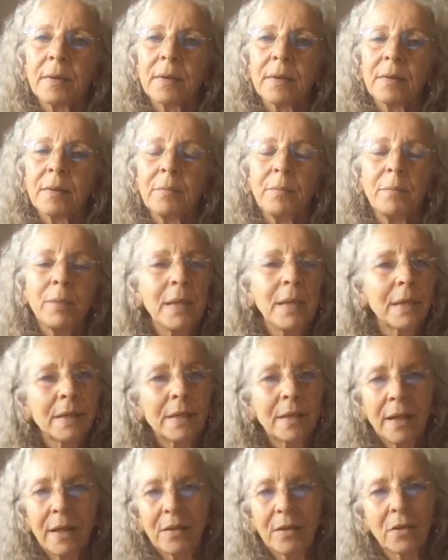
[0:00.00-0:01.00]
Be in
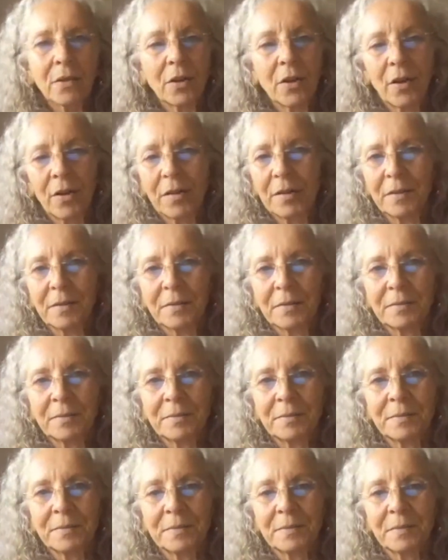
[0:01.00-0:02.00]
kindergarten
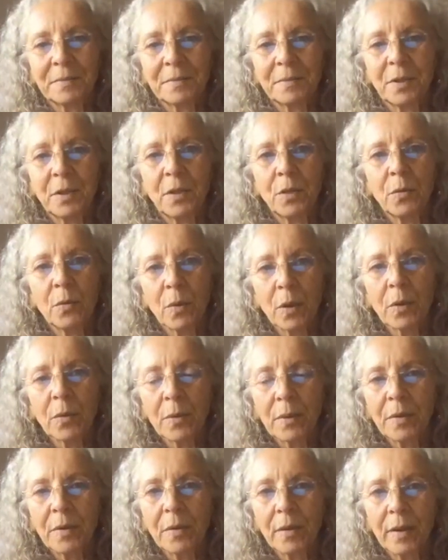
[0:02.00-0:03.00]
when you work
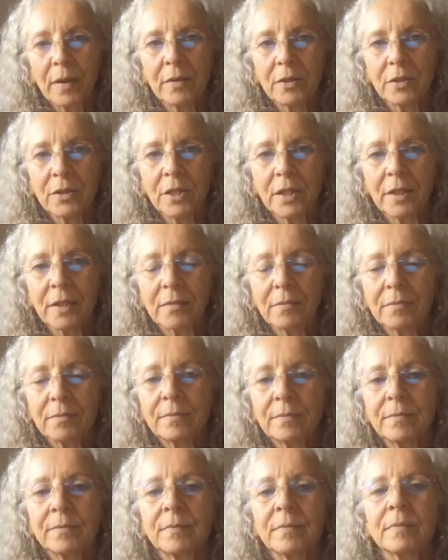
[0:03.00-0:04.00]
with your energy.
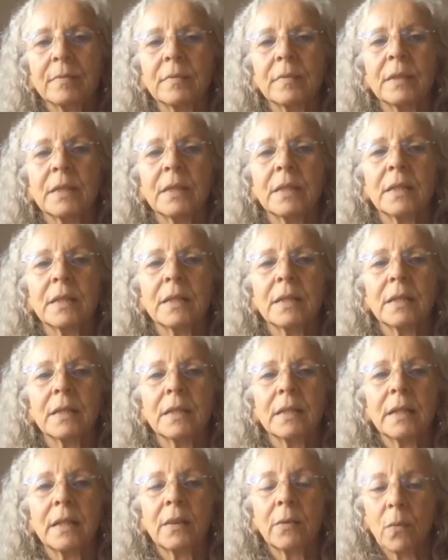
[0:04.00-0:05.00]

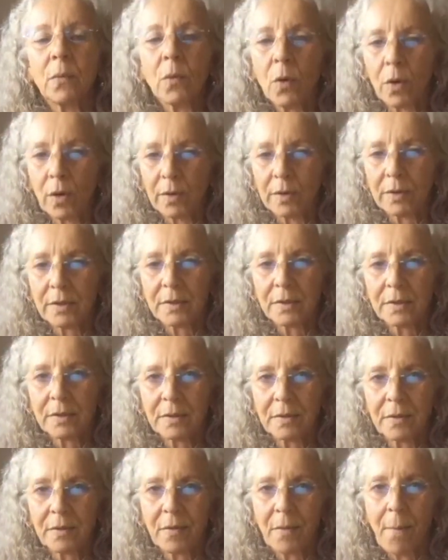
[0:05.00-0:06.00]
It works.
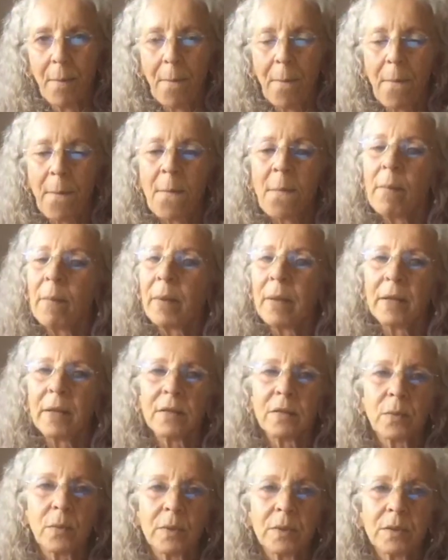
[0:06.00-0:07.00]

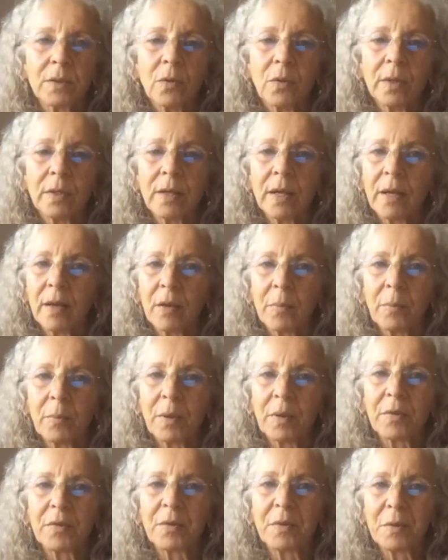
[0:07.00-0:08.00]
It's what's going to help
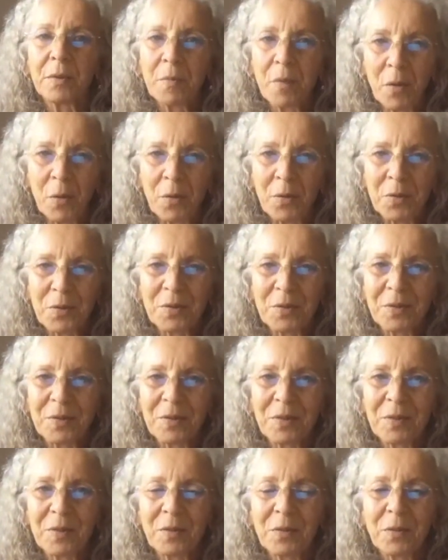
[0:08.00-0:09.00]
us the most
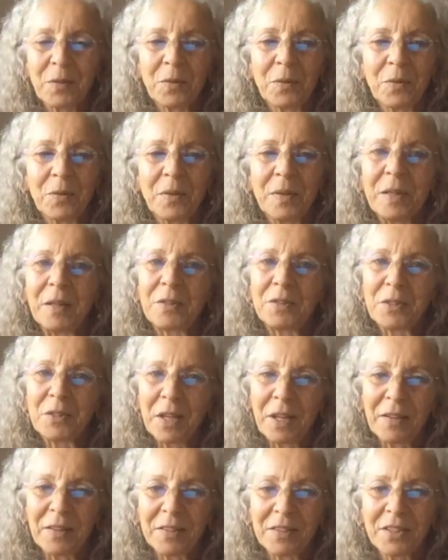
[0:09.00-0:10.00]
through these
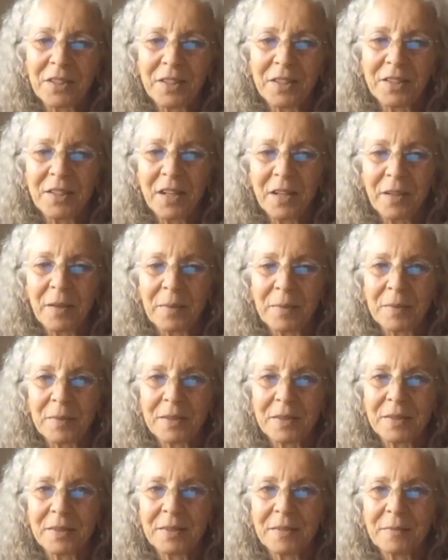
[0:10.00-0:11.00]
challenging
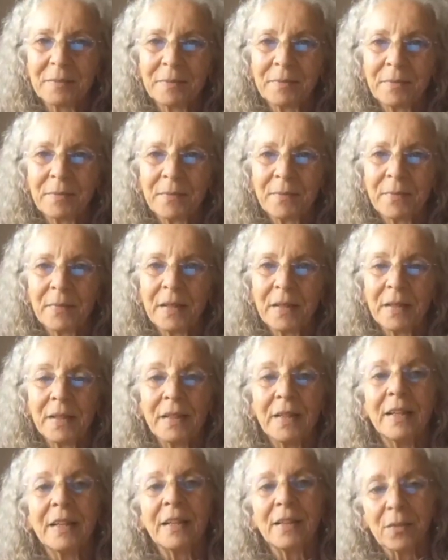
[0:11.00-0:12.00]
times.
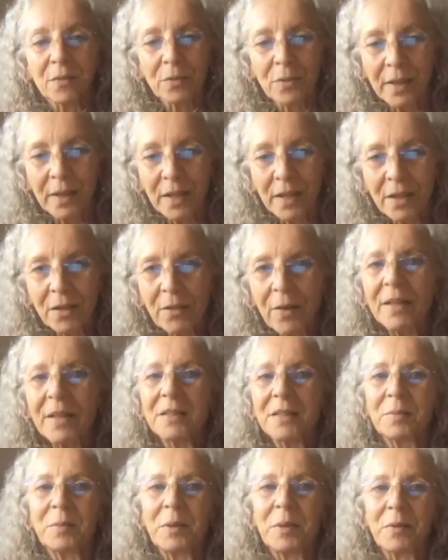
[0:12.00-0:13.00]
Really great
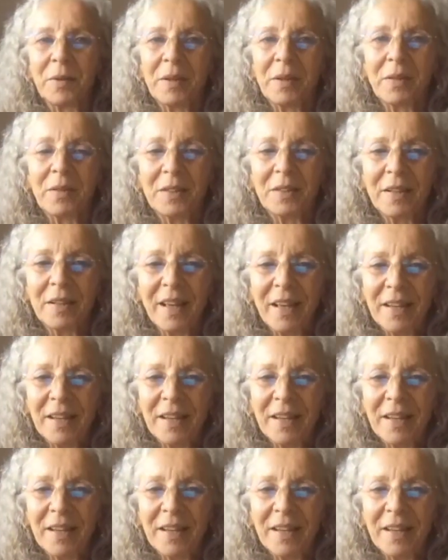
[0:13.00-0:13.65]
to be with you today.